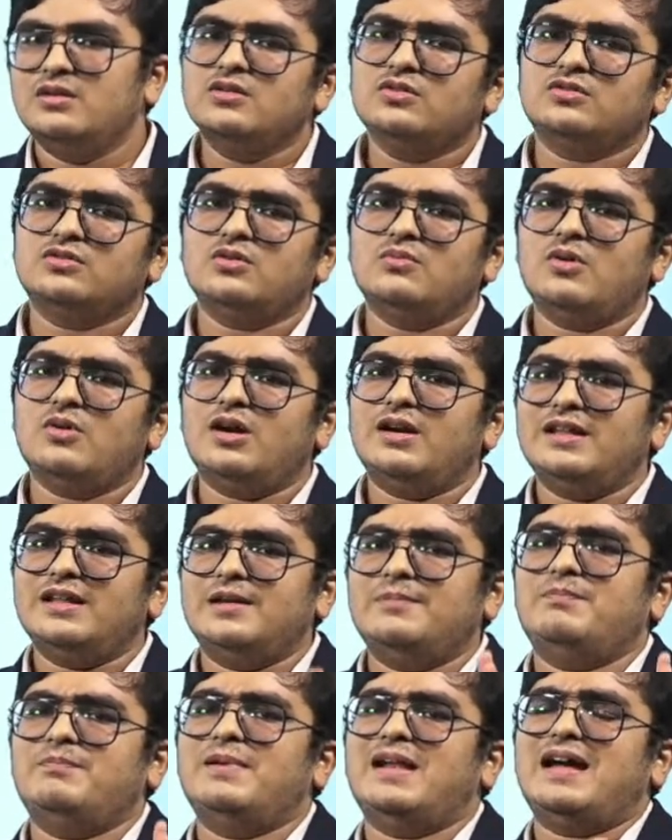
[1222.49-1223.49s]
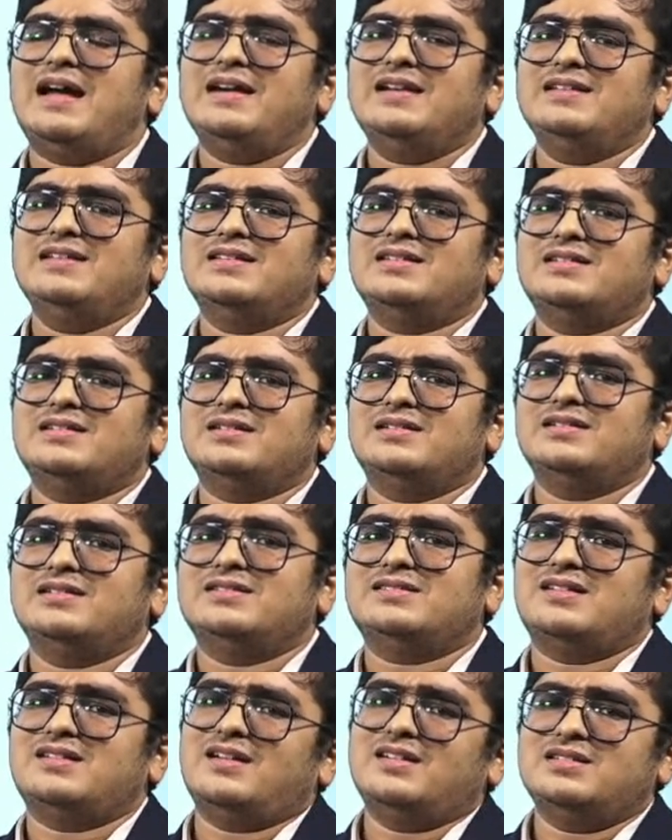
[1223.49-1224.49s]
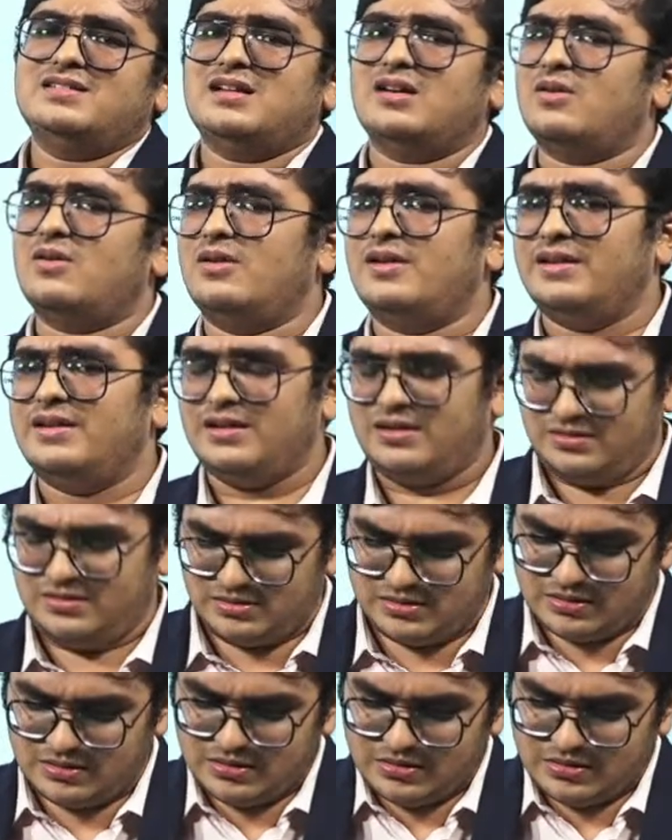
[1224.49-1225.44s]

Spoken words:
So what he planned his studies accordingly.